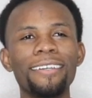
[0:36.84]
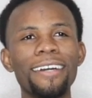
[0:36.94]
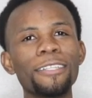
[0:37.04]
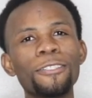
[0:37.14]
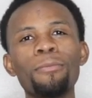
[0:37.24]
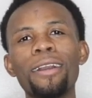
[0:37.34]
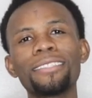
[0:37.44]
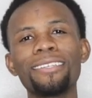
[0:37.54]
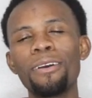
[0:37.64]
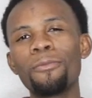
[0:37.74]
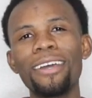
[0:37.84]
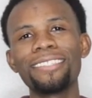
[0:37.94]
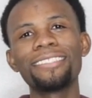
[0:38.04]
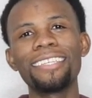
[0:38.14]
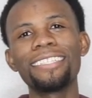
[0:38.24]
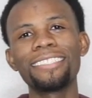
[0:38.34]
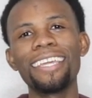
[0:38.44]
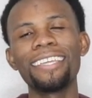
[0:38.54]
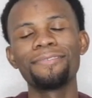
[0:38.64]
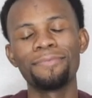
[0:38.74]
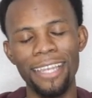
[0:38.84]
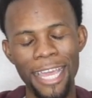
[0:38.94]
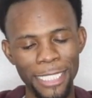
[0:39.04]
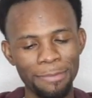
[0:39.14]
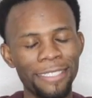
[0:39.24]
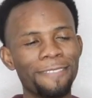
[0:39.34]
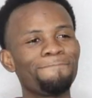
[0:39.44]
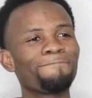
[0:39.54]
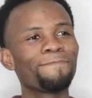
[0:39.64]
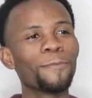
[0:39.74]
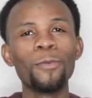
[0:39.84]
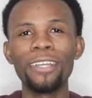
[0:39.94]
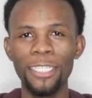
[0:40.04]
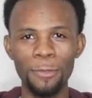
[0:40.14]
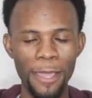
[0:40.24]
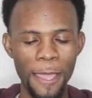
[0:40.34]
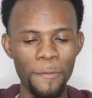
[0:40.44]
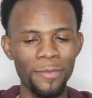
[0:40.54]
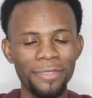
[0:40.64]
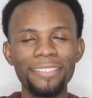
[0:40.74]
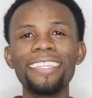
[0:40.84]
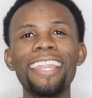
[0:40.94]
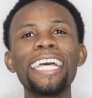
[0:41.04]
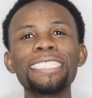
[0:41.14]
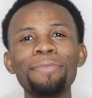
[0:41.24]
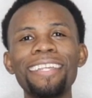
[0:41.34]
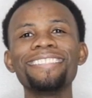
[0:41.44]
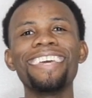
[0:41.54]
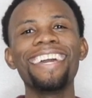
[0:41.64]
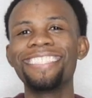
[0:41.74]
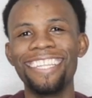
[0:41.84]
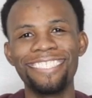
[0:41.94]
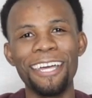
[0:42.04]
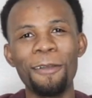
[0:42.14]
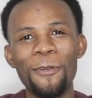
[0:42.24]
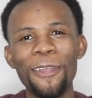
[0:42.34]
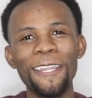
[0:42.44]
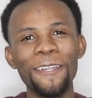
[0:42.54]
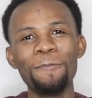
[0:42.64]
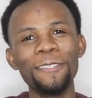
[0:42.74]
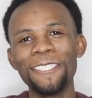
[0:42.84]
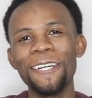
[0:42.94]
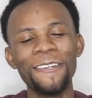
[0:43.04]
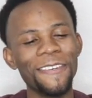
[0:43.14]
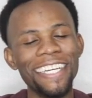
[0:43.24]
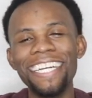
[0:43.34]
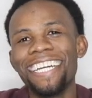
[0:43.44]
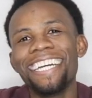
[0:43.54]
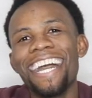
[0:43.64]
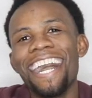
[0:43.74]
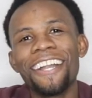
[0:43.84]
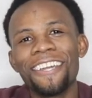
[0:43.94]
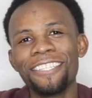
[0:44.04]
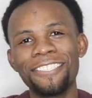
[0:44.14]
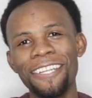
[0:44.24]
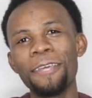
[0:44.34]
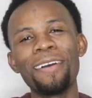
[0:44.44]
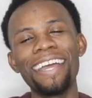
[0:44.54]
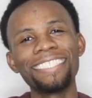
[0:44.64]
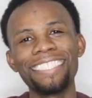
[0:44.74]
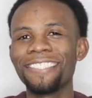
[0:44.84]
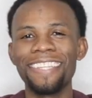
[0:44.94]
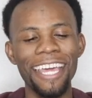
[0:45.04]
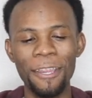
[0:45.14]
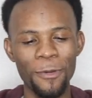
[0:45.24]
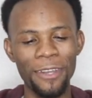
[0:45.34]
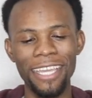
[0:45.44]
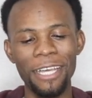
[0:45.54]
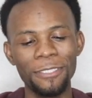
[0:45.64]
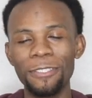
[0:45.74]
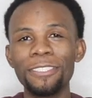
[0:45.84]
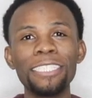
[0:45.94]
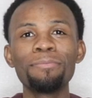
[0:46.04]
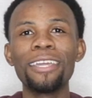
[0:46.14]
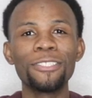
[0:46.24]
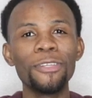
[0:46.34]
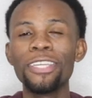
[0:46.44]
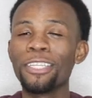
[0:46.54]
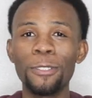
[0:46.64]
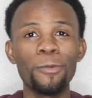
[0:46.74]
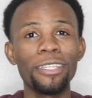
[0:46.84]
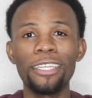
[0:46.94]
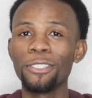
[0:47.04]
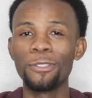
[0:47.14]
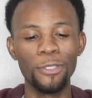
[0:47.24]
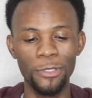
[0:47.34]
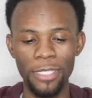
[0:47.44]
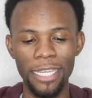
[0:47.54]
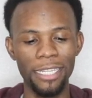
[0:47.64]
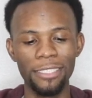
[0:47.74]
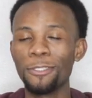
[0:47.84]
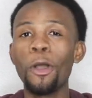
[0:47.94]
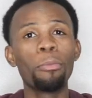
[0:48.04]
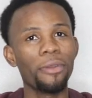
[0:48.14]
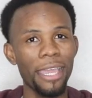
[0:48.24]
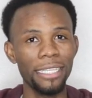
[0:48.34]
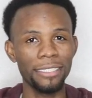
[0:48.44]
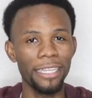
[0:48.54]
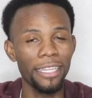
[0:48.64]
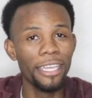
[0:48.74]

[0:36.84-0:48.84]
I told myself I'm gonna write this essay the last minute. Well, guess what happened? The last minute, the answer stopped working on me, so I couldn't turn in my essay, so that didn't work out. So just make sure you get your work done as soon as you get it. Don't procrastinate.